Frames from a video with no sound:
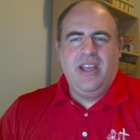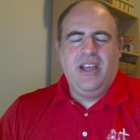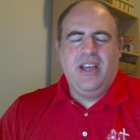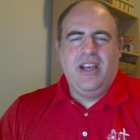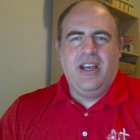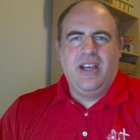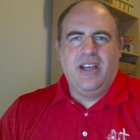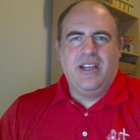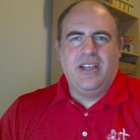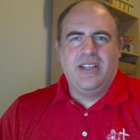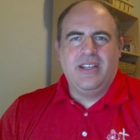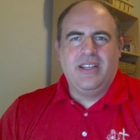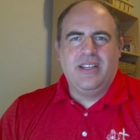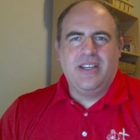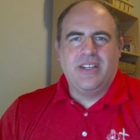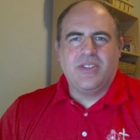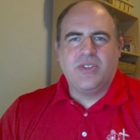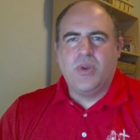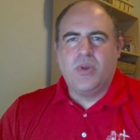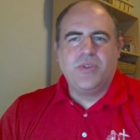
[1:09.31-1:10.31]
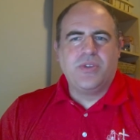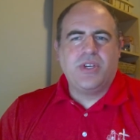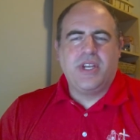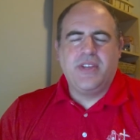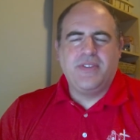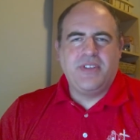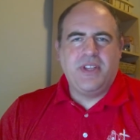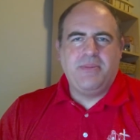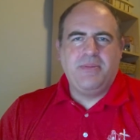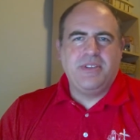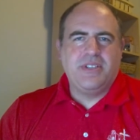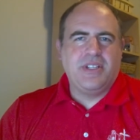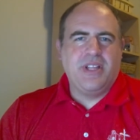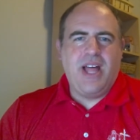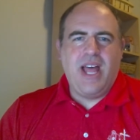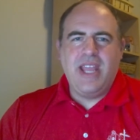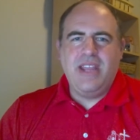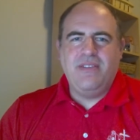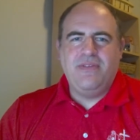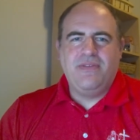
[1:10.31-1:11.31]
Uh, a soldier gives up his
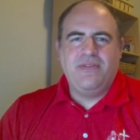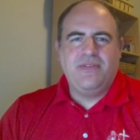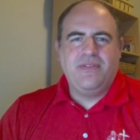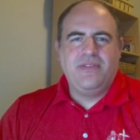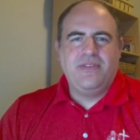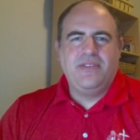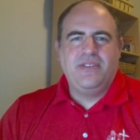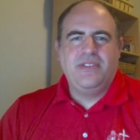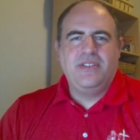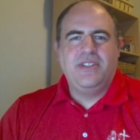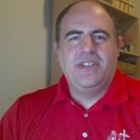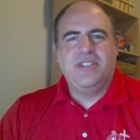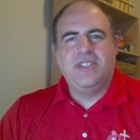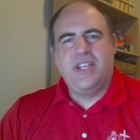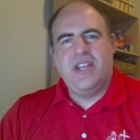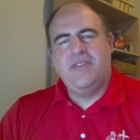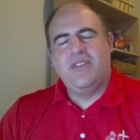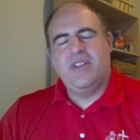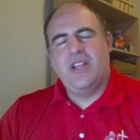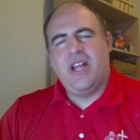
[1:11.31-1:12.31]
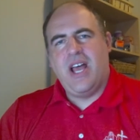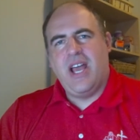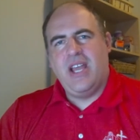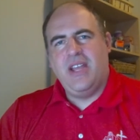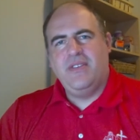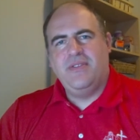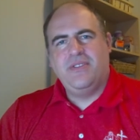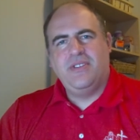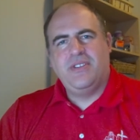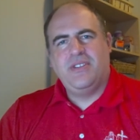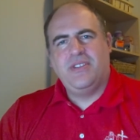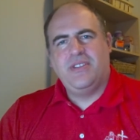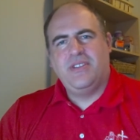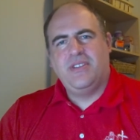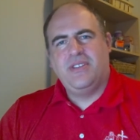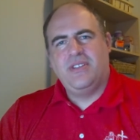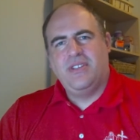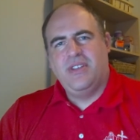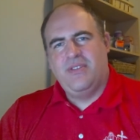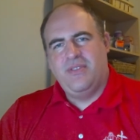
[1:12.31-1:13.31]
life to save the lives
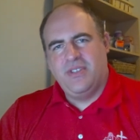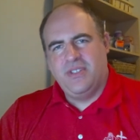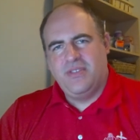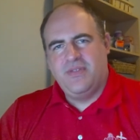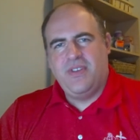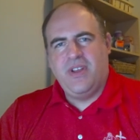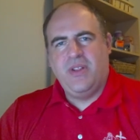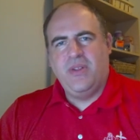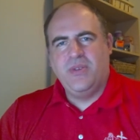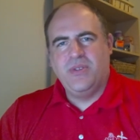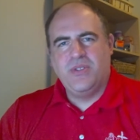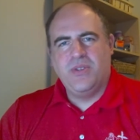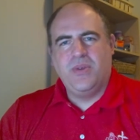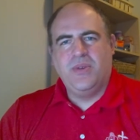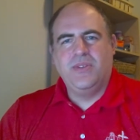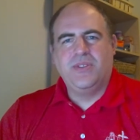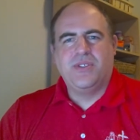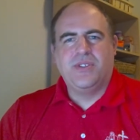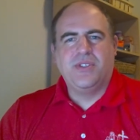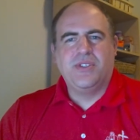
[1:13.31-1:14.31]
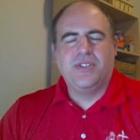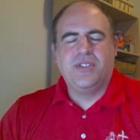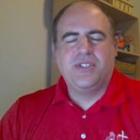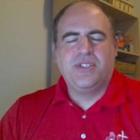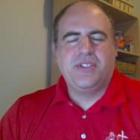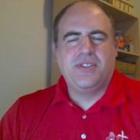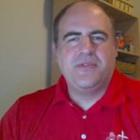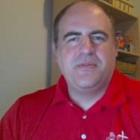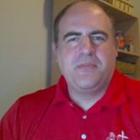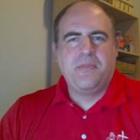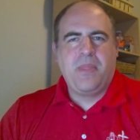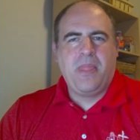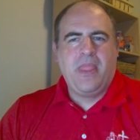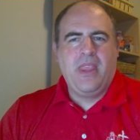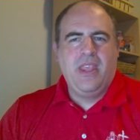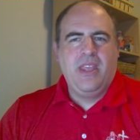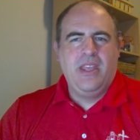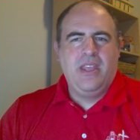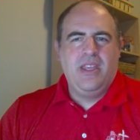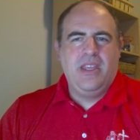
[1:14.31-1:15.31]
of his fellow soldiers.
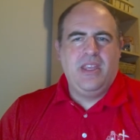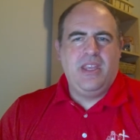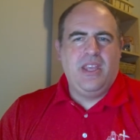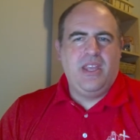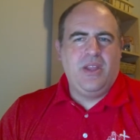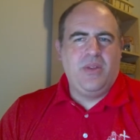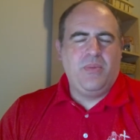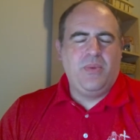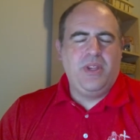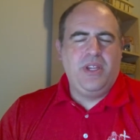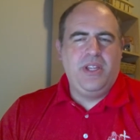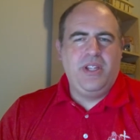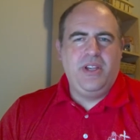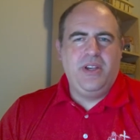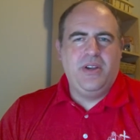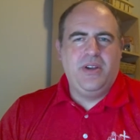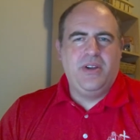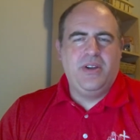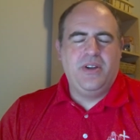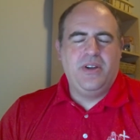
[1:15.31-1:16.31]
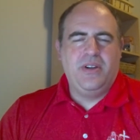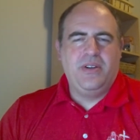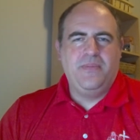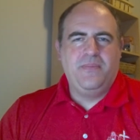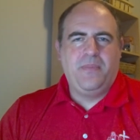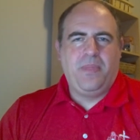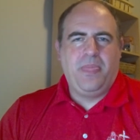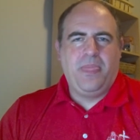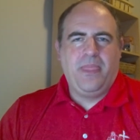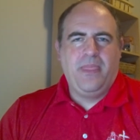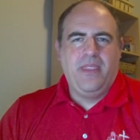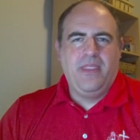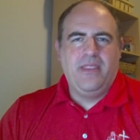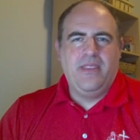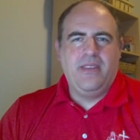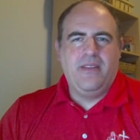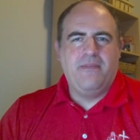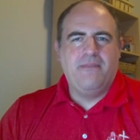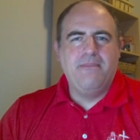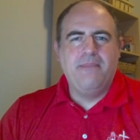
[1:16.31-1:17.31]
And we hear
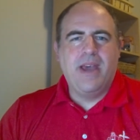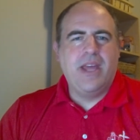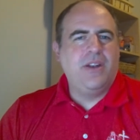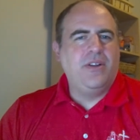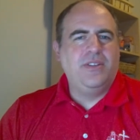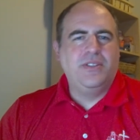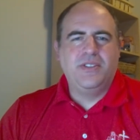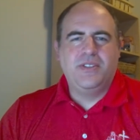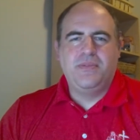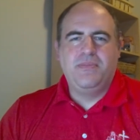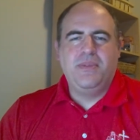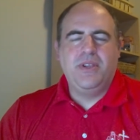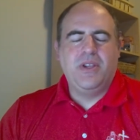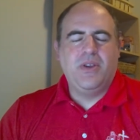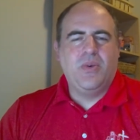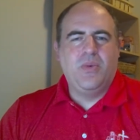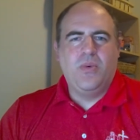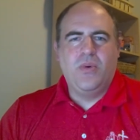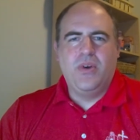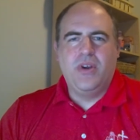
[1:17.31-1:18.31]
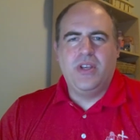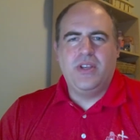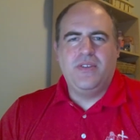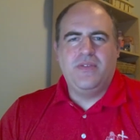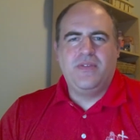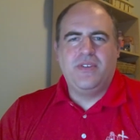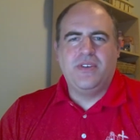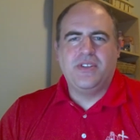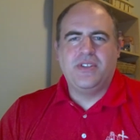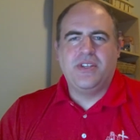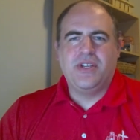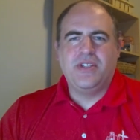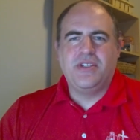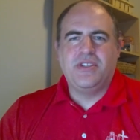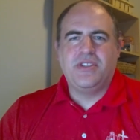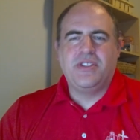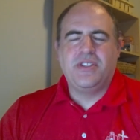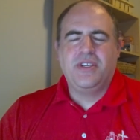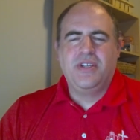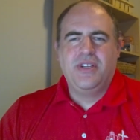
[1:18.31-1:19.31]
of medals being awarded for
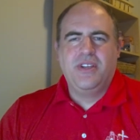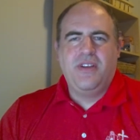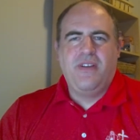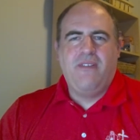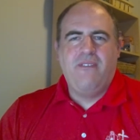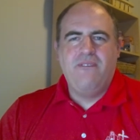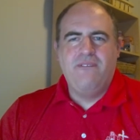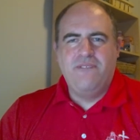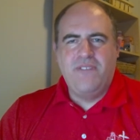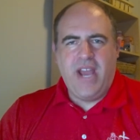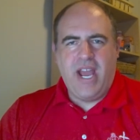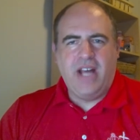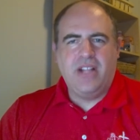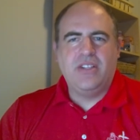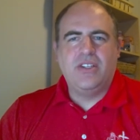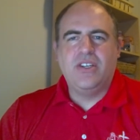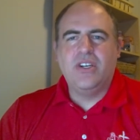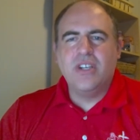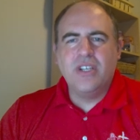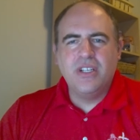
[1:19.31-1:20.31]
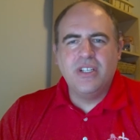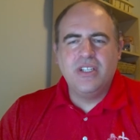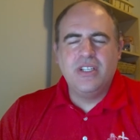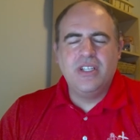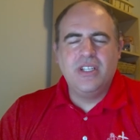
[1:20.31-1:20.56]
such valor.